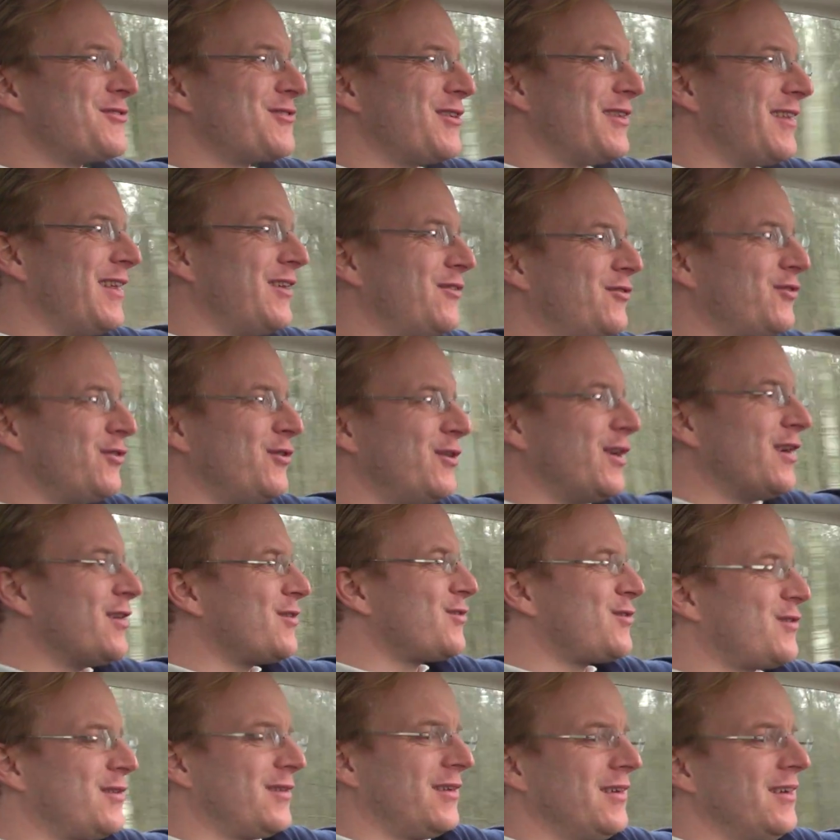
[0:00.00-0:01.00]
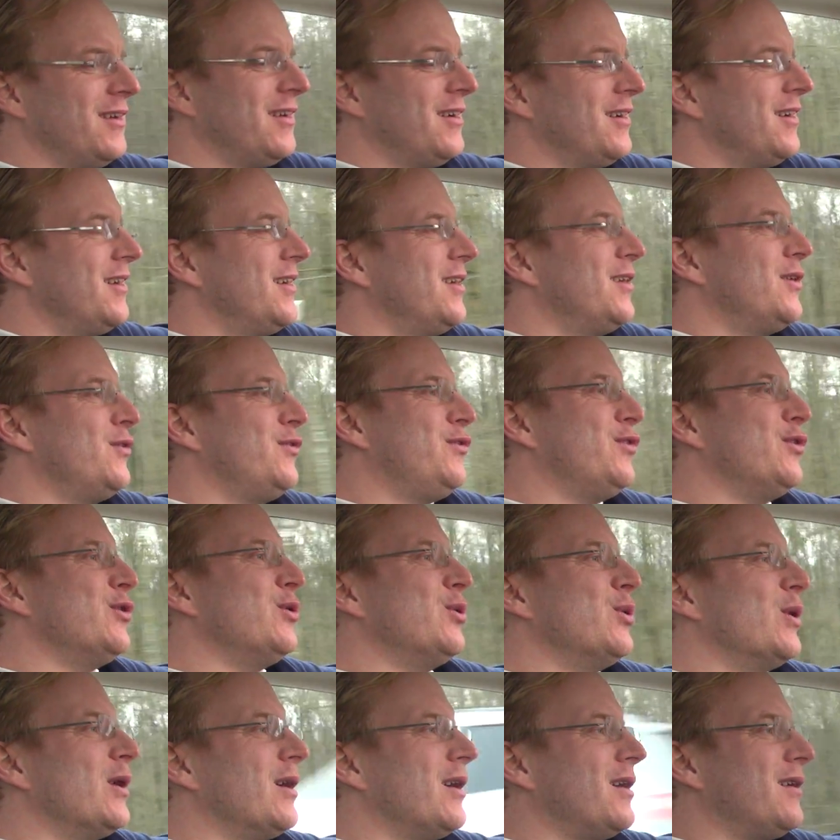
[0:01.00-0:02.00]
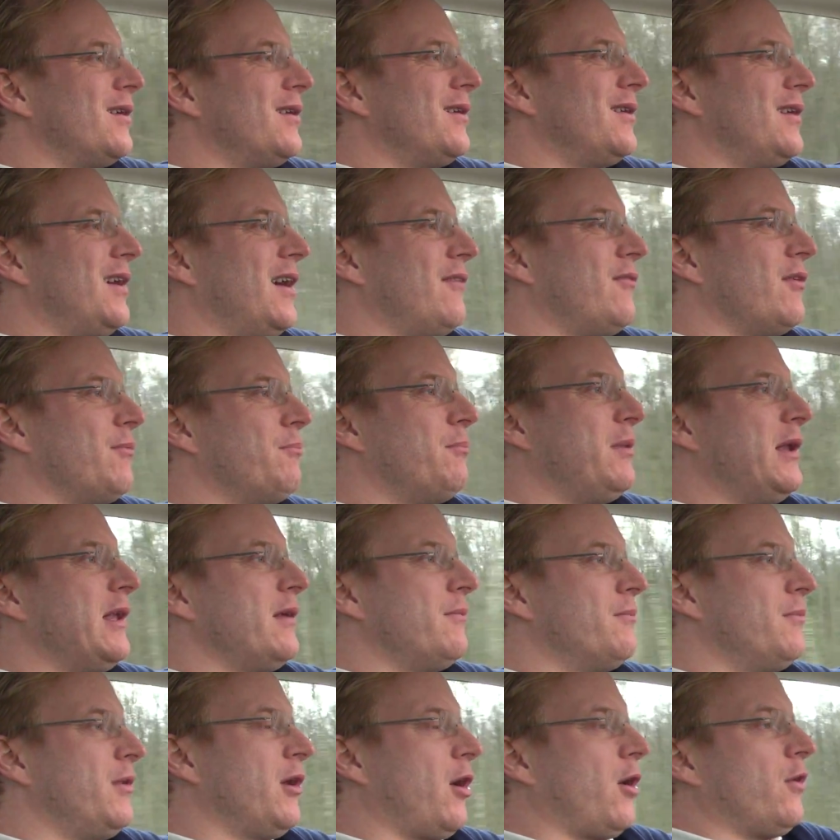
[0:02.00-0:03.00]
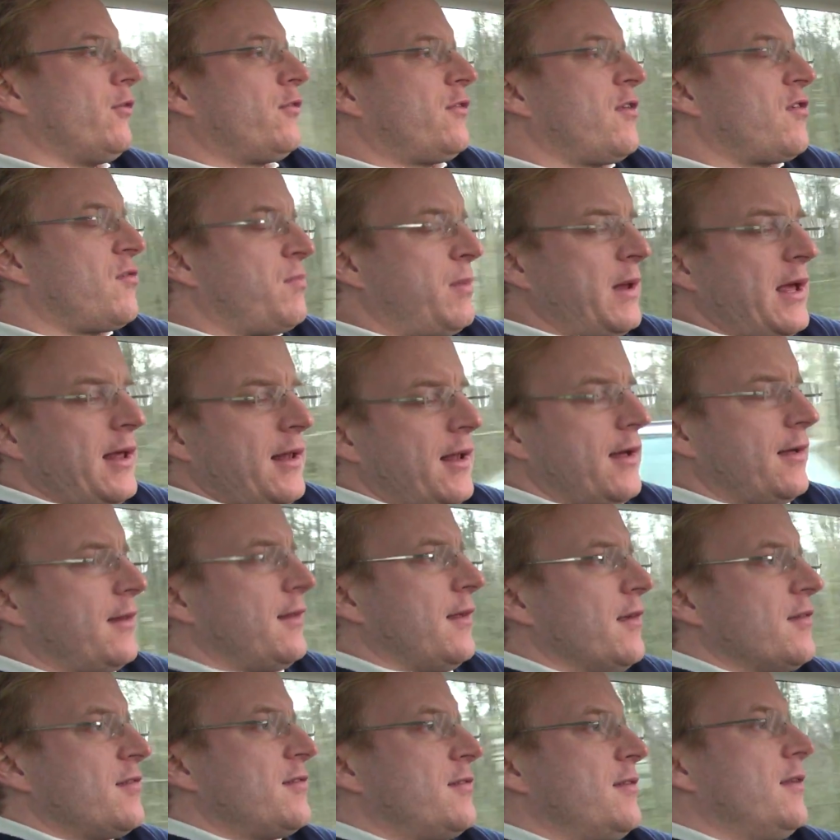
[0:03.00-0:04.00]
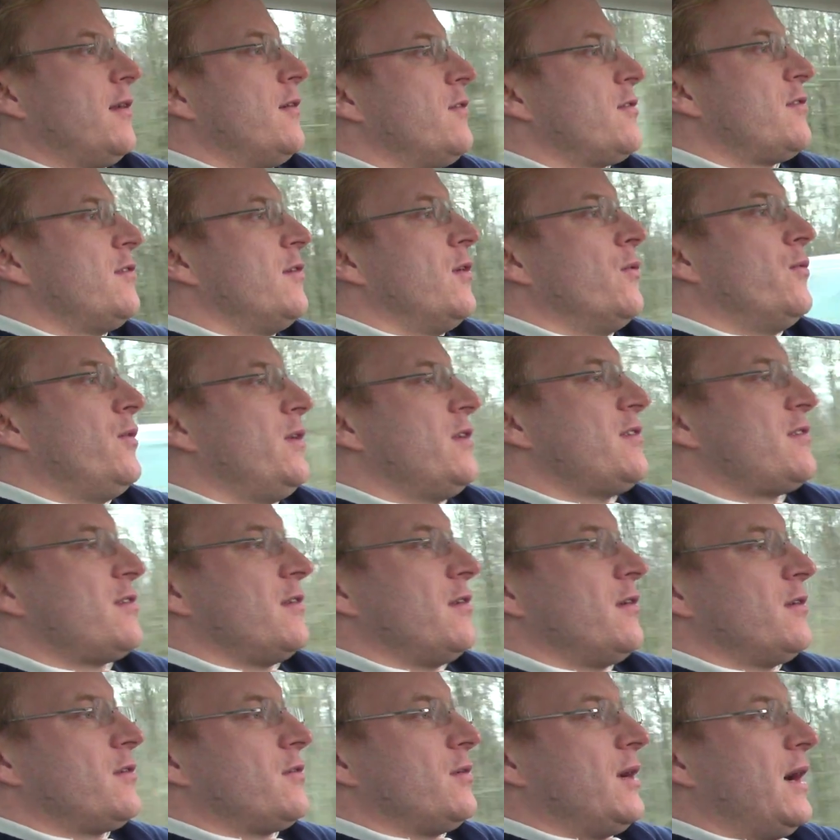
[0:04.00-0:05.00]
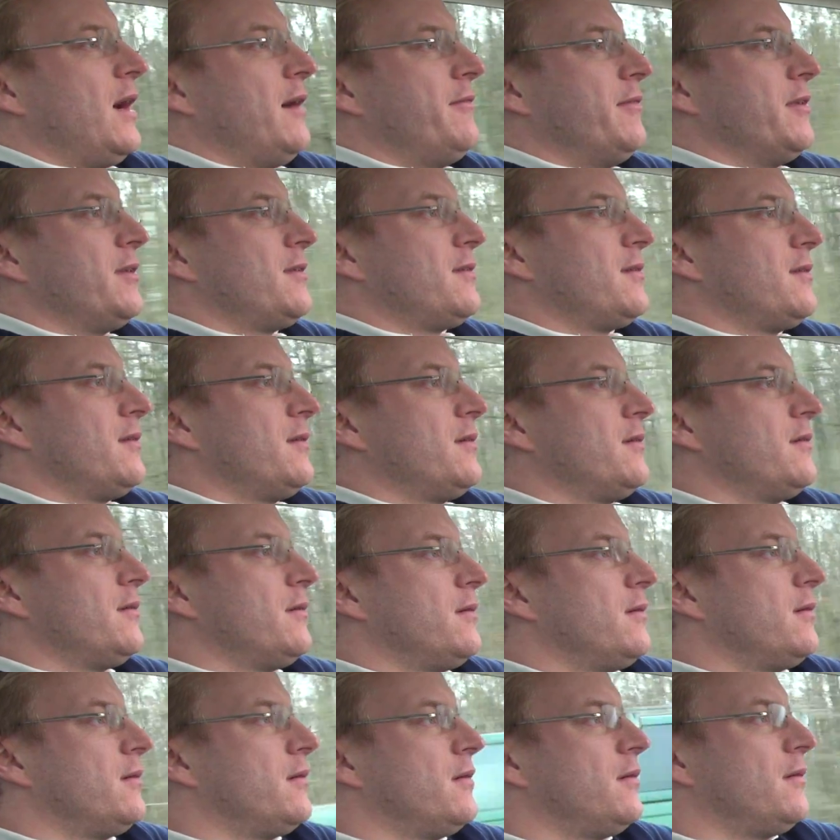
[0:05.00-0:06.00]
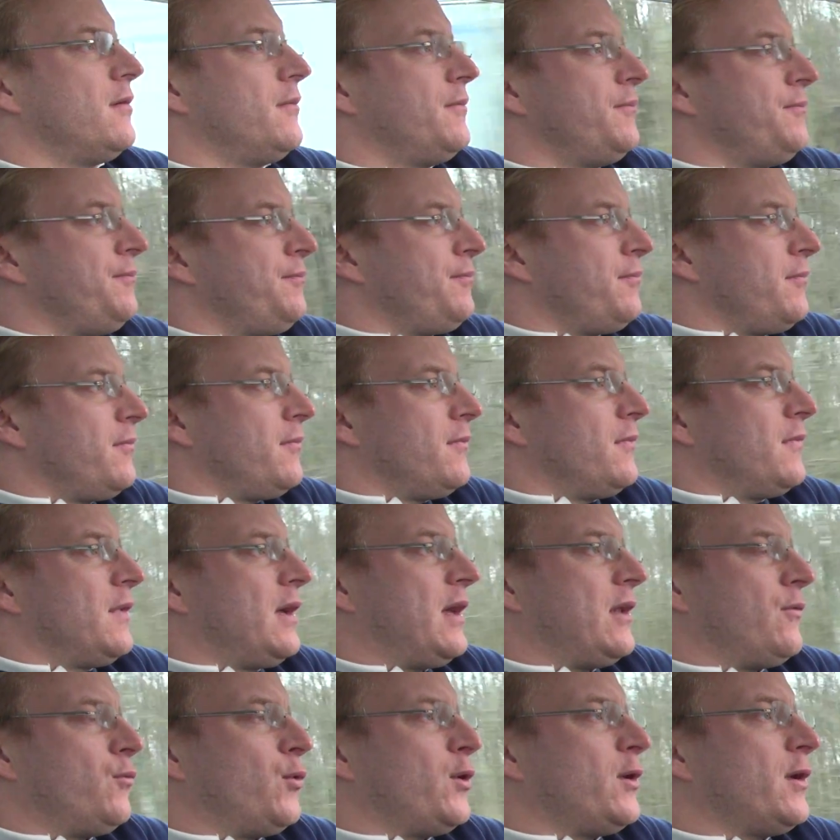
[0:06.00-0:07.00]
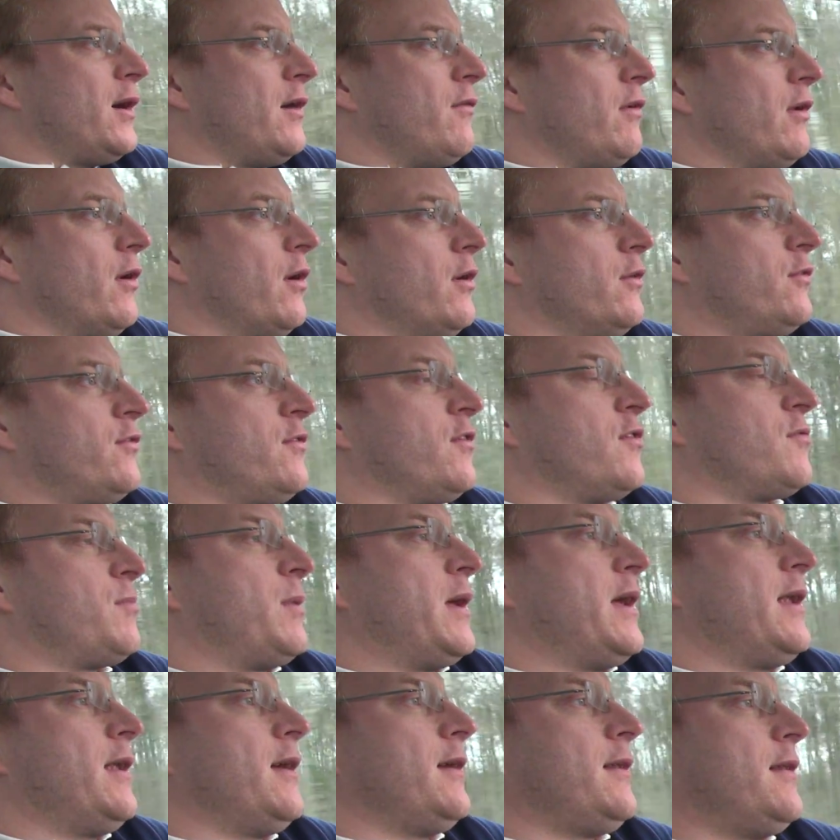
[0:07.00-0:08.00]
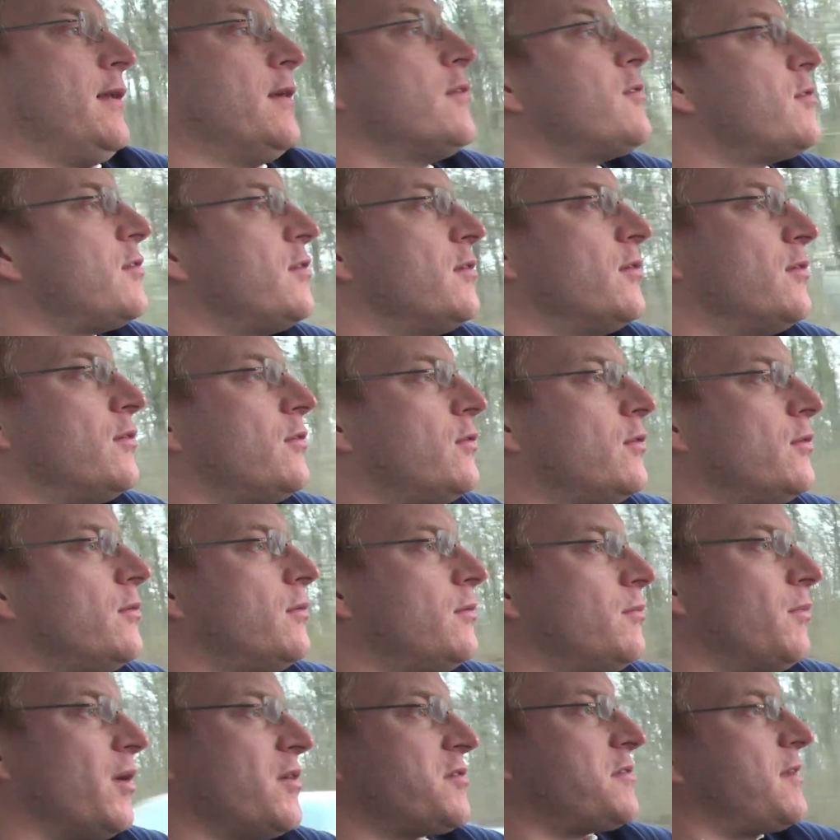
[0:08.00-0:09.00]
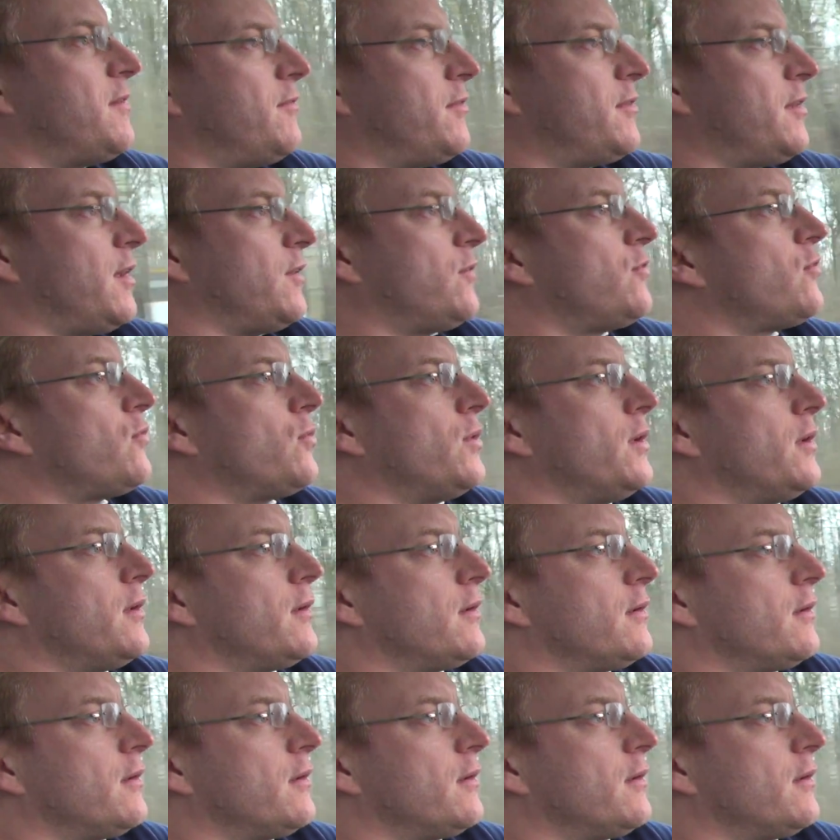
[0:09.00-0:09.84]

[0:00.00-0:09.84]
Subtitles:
they should just do have a large display like this. There is no reason not to have it. And when you have a large display like this, you must have a touchscreen.